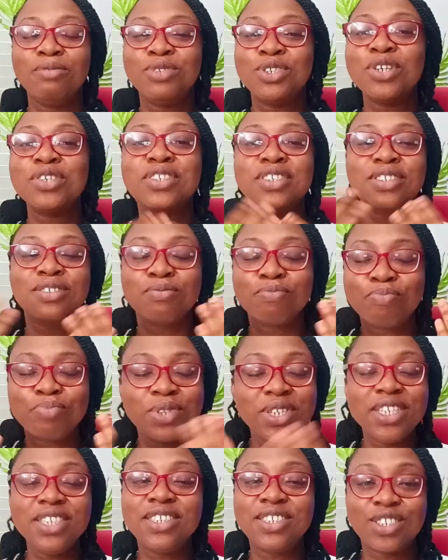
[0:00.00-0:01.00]
Just
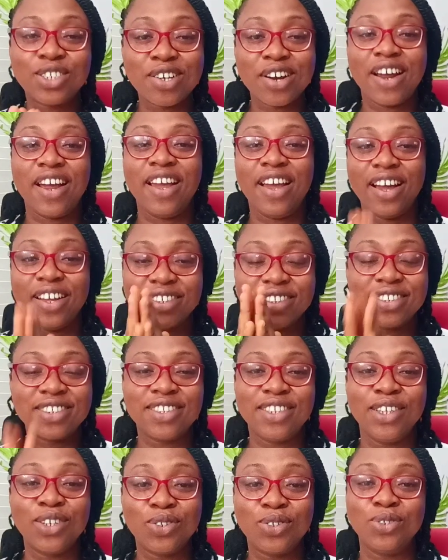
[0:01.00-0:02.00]
please try and
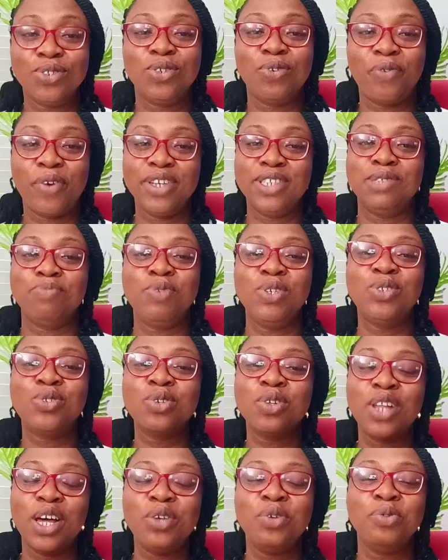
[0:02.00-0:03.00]
stick to the recipe
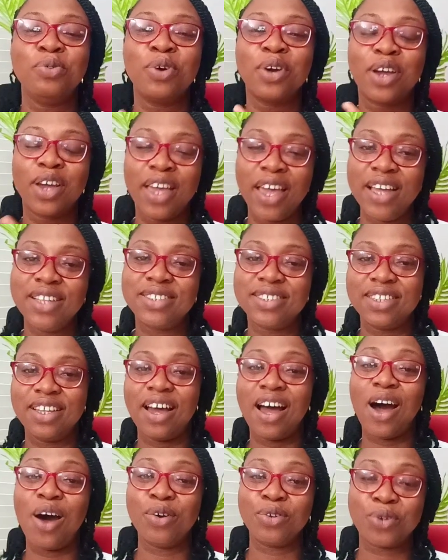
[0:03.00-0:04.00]
so that you will get
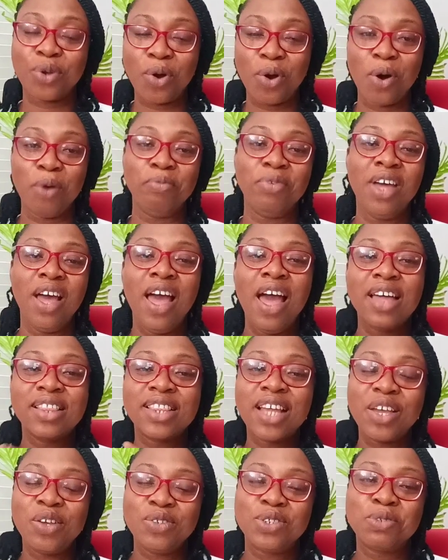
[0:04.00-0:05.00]
the outcome
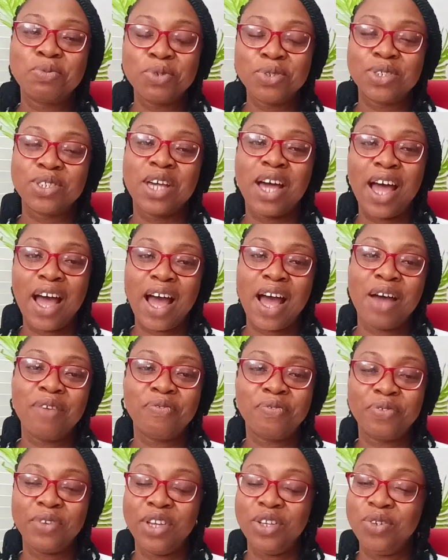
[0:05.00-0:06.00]
that you're supposed to
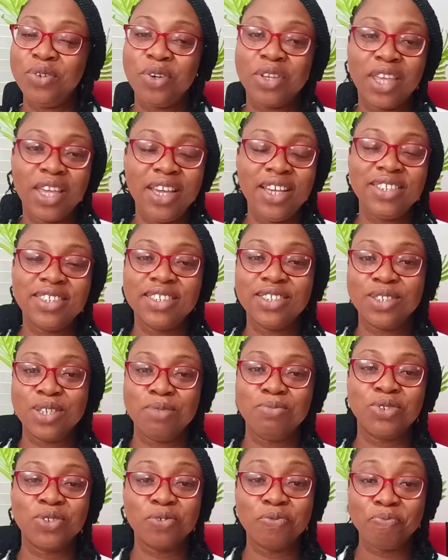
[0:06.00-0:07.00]
have in your case in
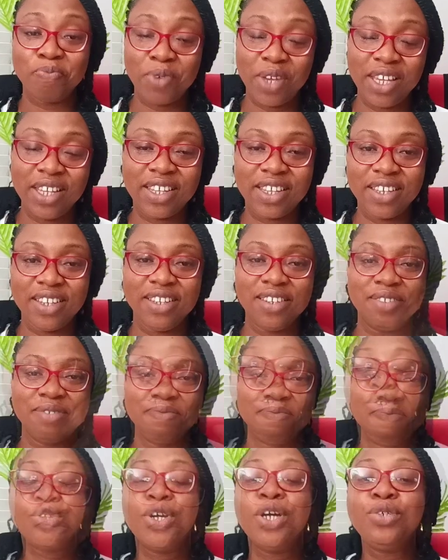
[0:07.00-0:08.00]
terms of baking. So
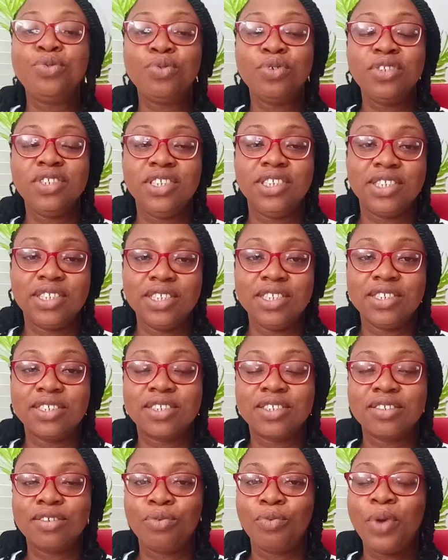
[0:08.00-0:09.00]
the third rule is
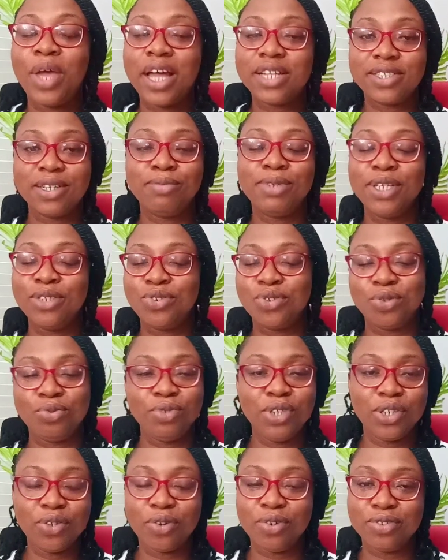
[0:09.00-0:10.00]
this: we are tempted to
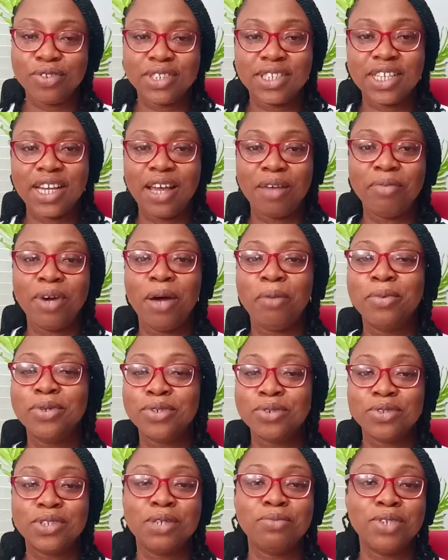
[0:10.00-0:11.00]
do it all the time. I'm
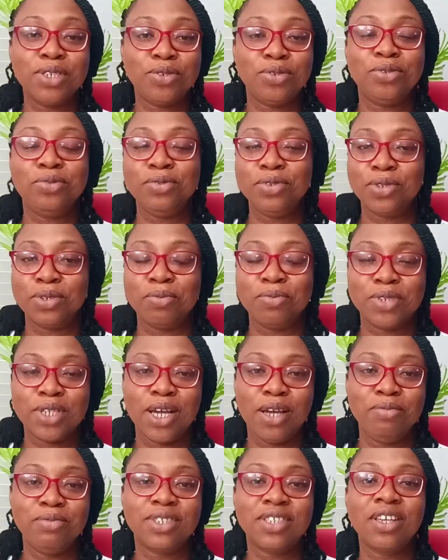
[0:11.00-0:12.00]
also tempted to do it
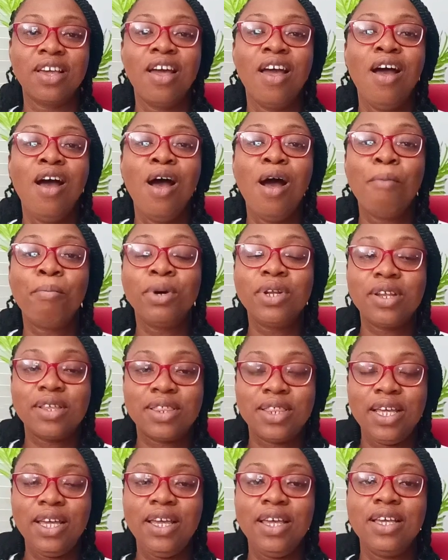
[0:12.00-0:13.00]
sometimes, but the
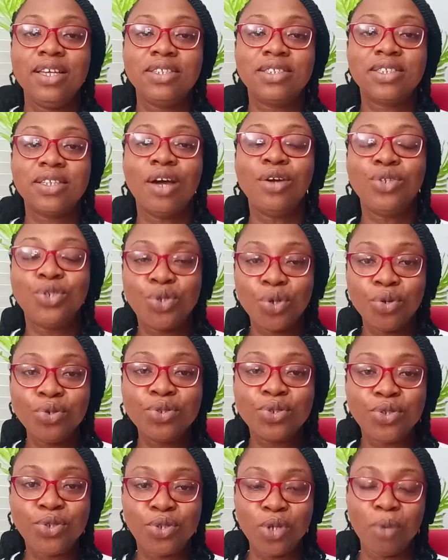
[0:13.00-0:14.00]
thing is,
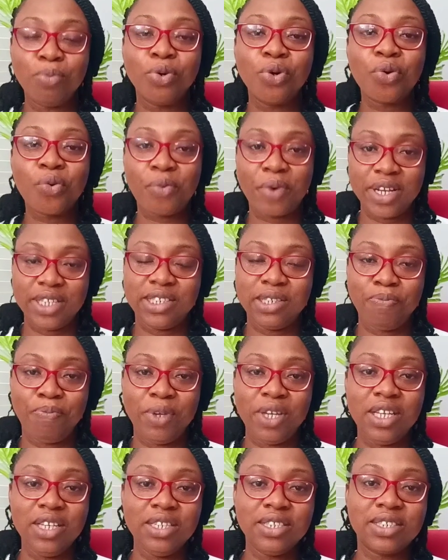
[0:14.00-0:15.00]
don't double
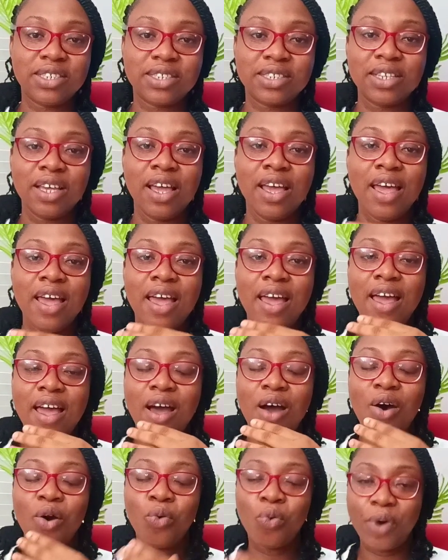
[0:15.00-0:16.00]
recipes
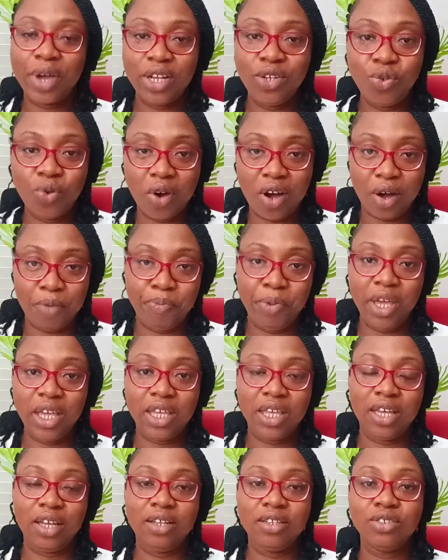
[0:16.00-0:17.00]
when you are
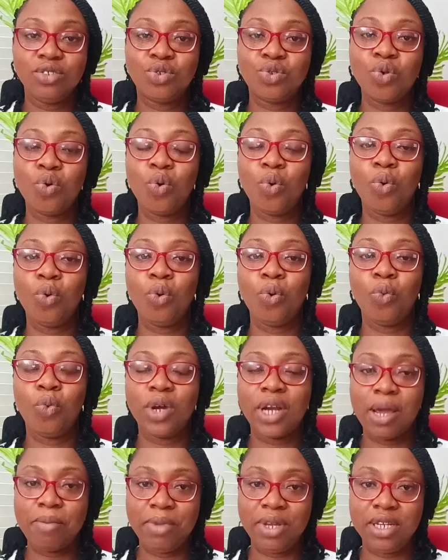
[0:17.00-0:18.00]
baking. So
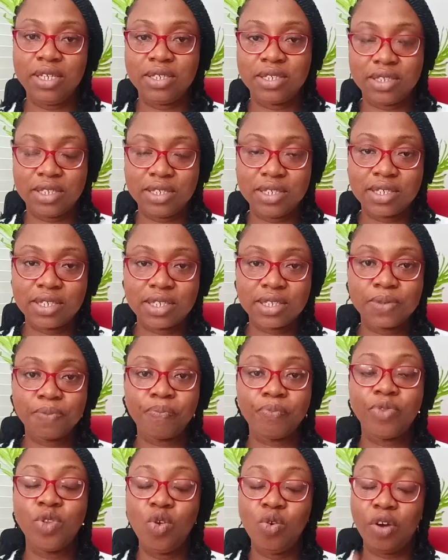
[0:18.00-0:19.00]
what I mean is this:
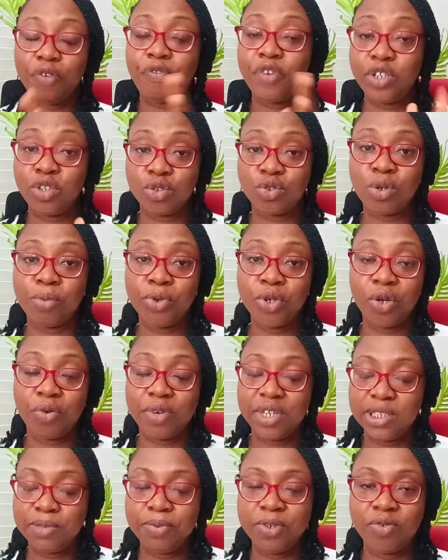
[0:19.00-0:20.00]
you are free to double your
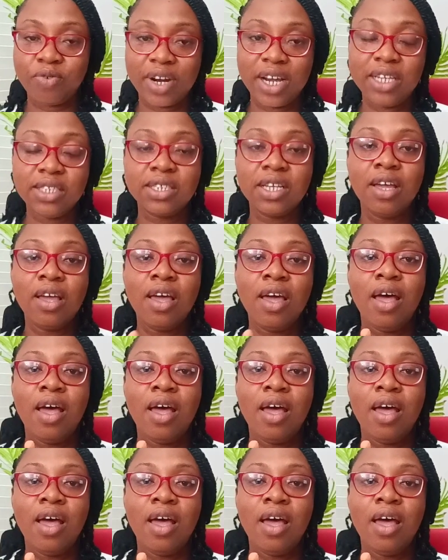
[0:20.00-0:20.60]
recipe, right?